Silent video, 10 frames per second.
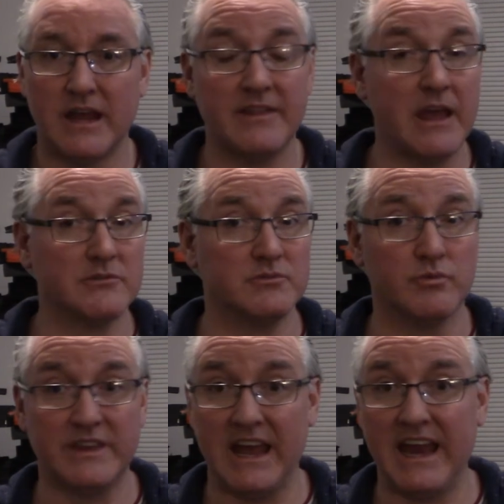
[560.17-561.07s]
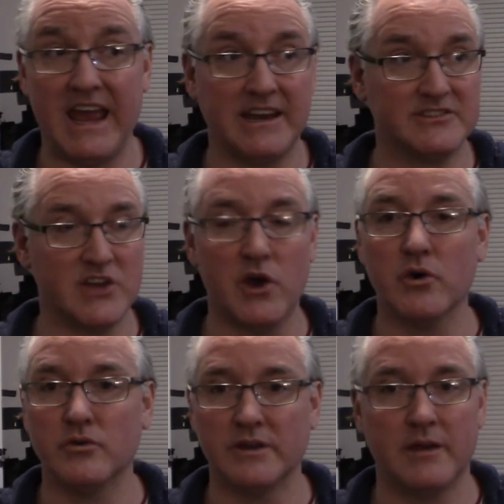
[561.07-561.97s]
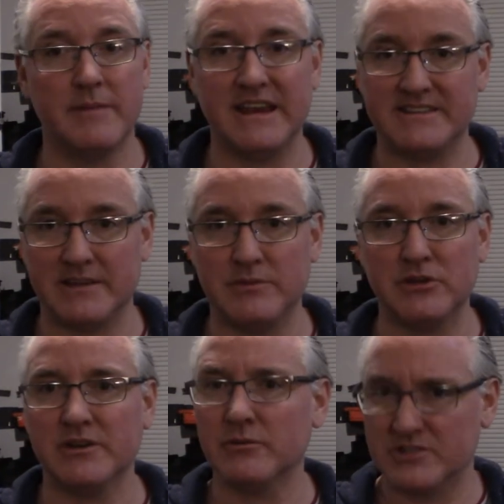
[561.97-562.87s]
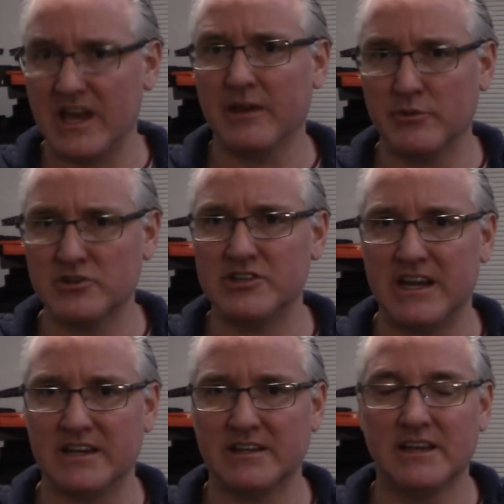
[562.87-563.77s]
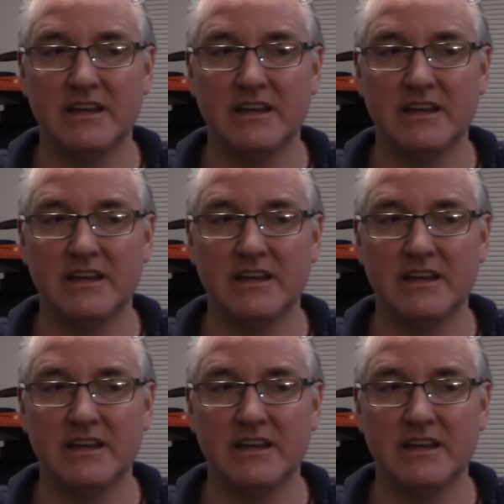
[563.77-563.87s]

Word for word: and that was that had its own amazing beauty, which I appreciated.